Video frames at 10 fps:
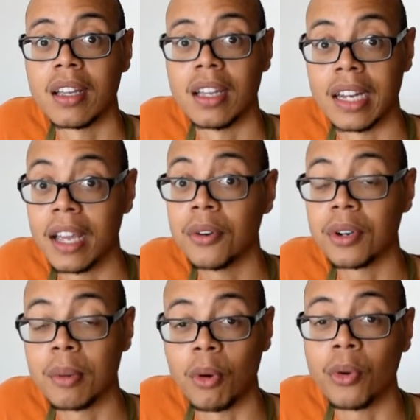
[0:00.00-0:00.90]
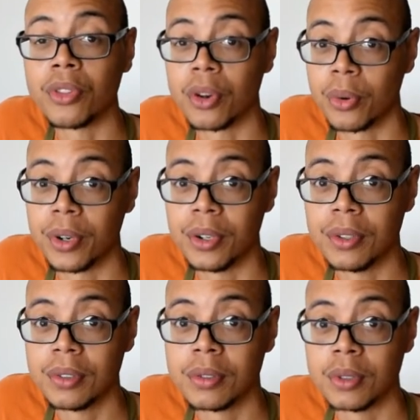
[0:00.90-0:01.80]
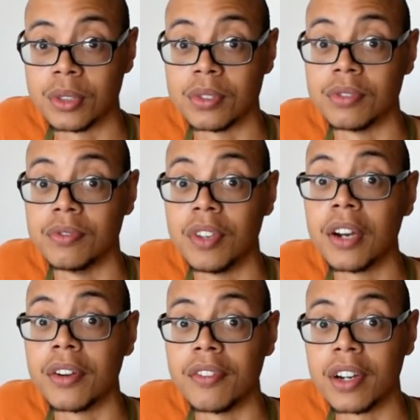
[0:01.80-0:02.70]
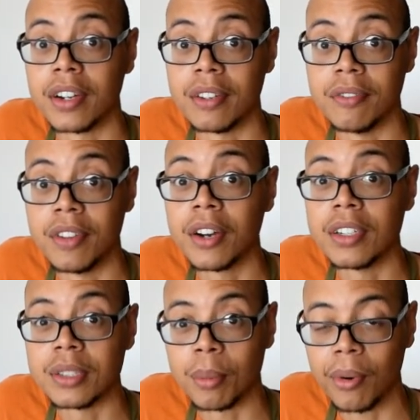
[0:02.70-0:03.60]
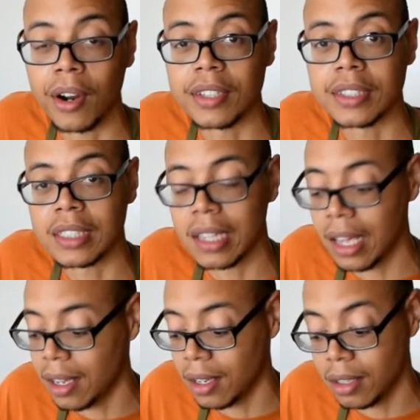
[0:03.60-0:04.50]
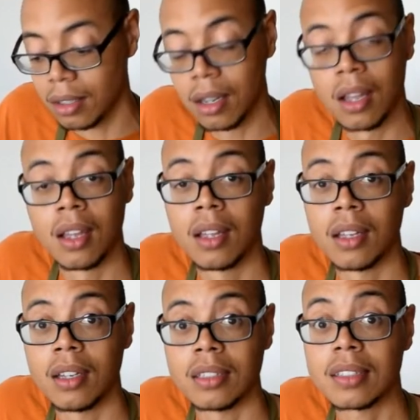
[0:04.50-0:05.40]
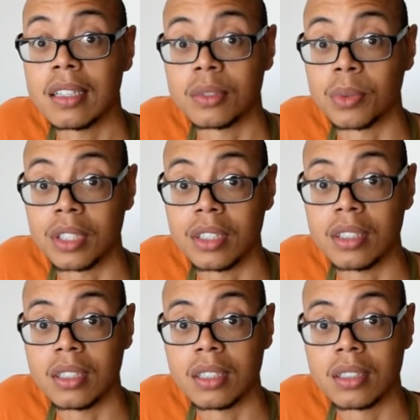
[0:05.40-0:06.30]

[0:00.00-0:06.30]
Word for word: it held up on the grill, which was very, very, very surprising, and it tastes really good.